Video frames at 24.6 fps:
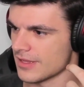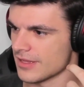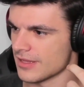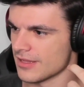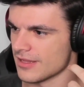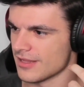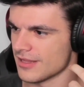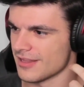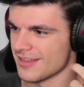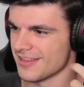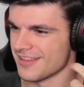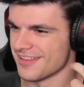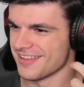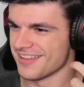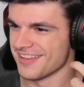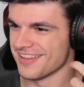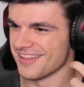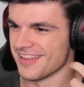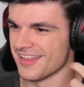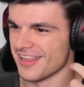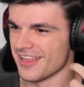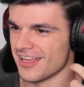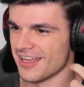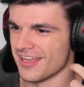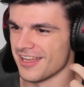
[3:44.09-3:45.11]
That's let's
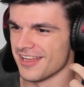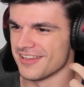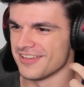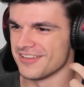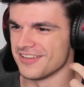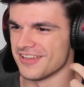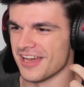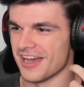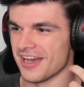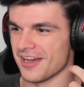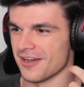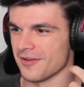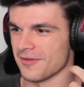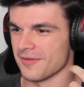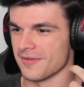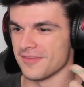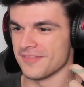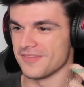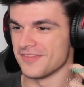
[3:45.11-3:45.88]
just kill that no, here.